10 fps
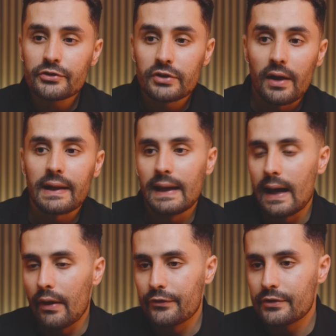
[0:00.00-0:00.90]
you're starting
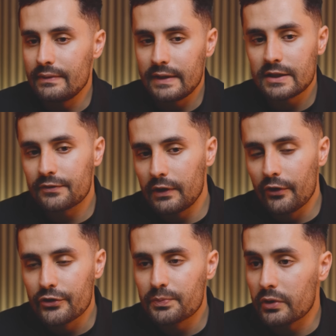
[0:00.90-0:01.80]
out, this
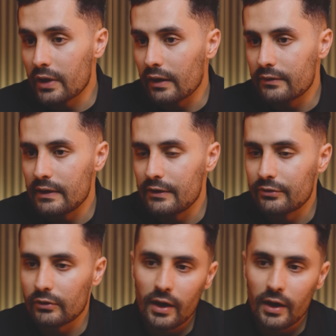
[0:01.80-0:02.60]
feels productive, all